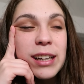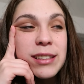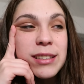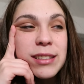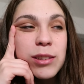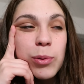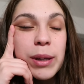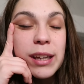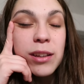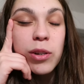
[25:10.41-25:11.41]
Just the
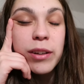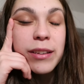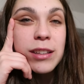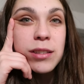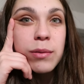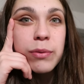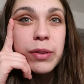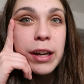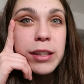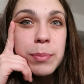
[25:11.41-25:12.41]
weekend honestly just
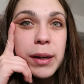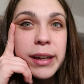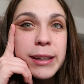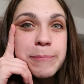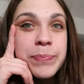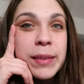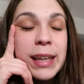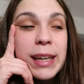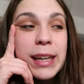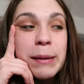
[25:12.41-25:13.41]
flies by.
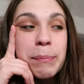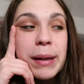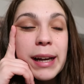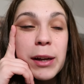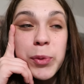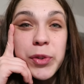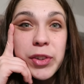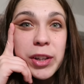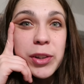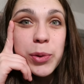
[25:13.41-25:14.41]
But I will
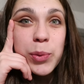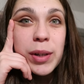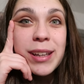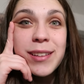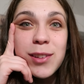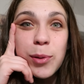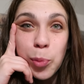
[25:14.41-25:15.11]
see you in the